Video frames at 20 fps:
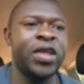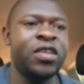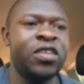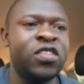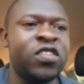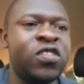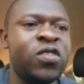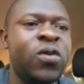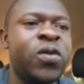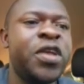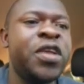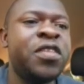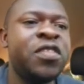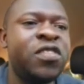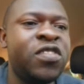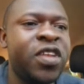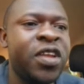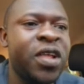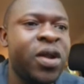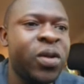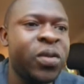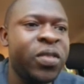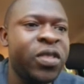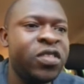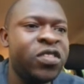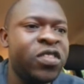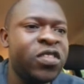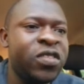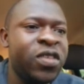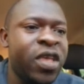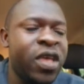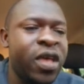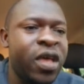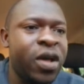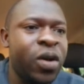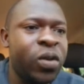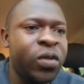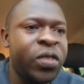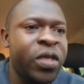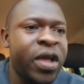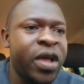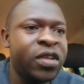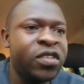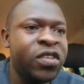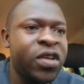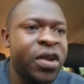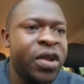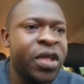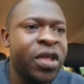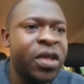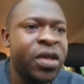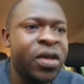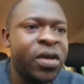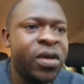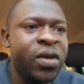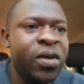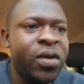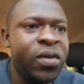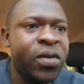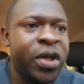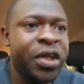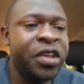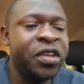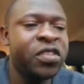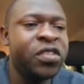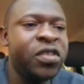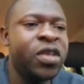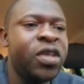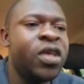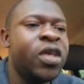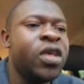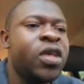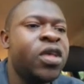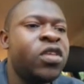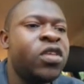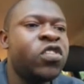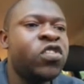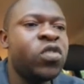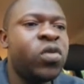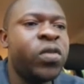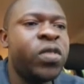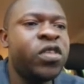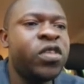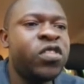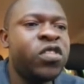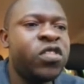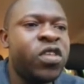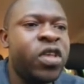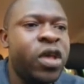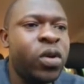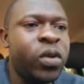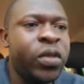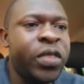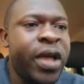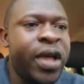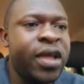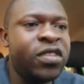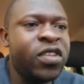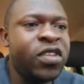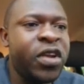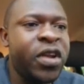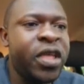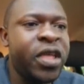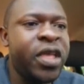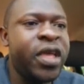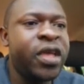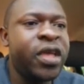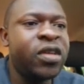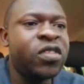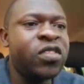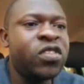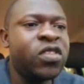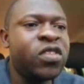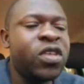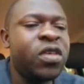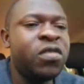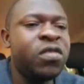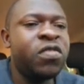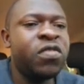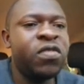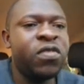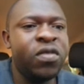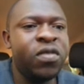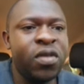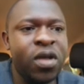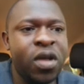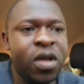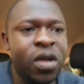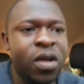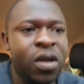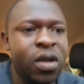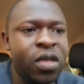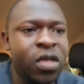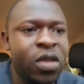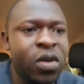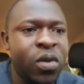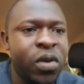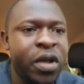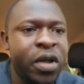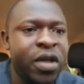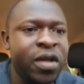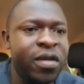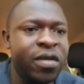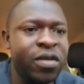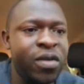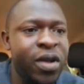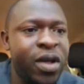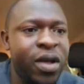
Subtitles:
All right, so in general, this is a healthy artery, right? So this is a healthy artery, and if you